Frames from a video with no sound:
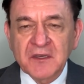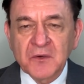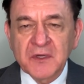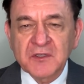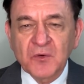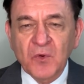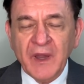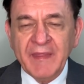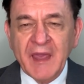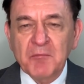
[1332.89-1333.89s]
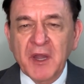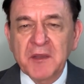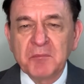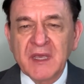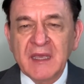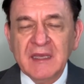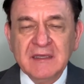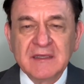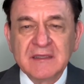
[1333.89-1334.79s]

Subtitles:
to go into why that might be.